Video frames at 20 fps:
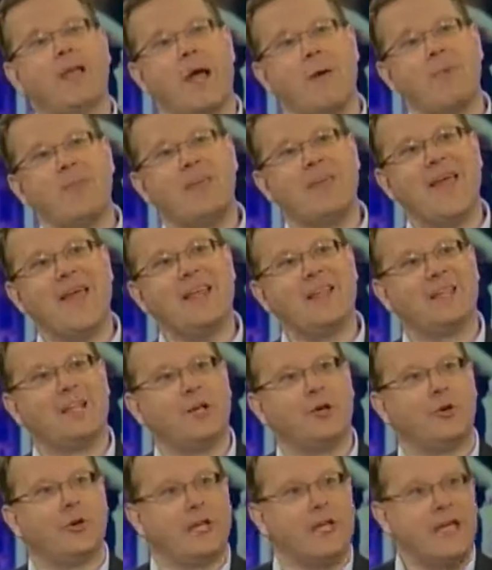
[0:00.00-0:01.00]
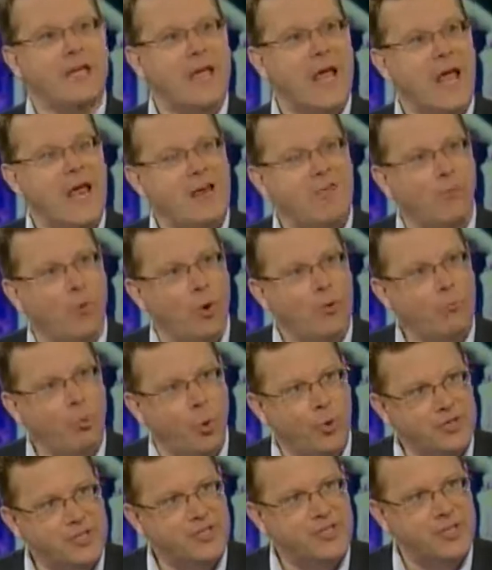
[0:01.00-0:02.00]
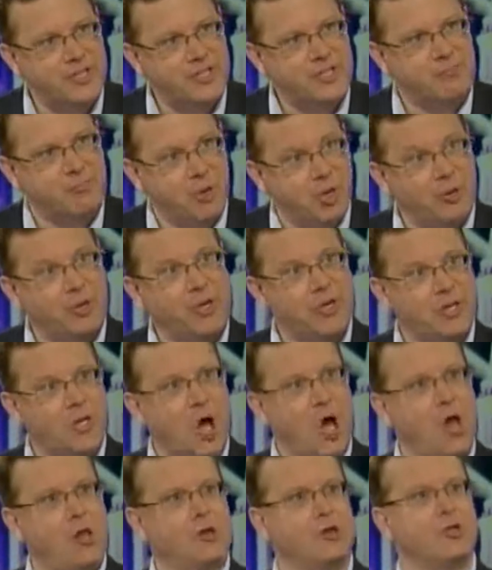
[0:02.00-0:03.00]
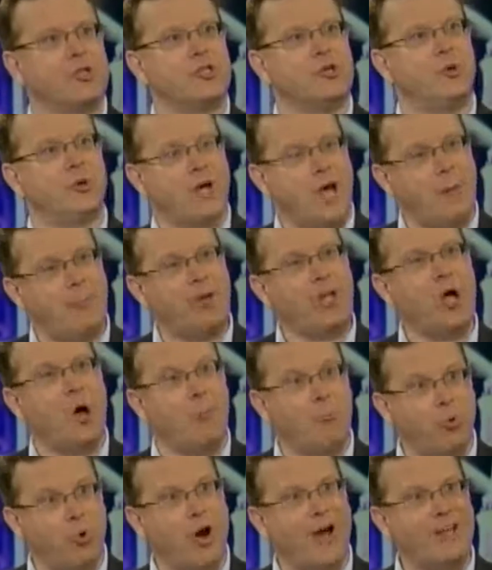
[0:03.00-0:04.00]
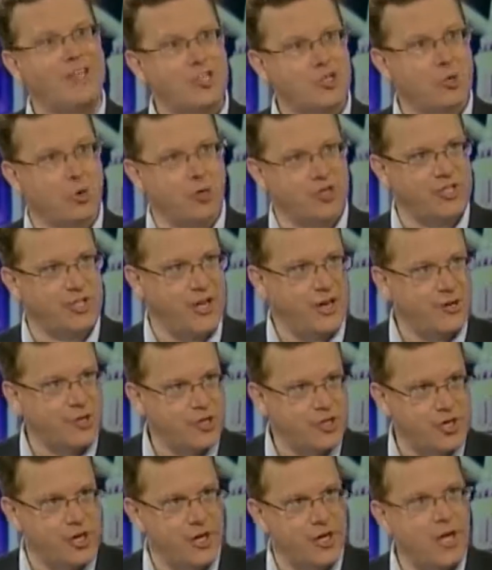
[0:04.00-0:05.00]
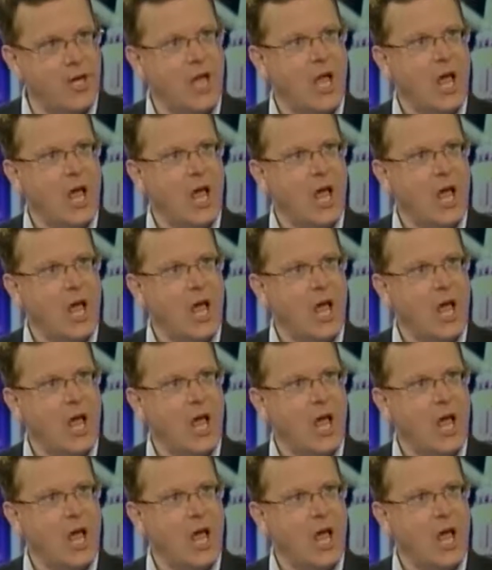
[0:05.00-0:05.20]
I mean, they literally gave $1.6 billion to a company called Bright Source Energy,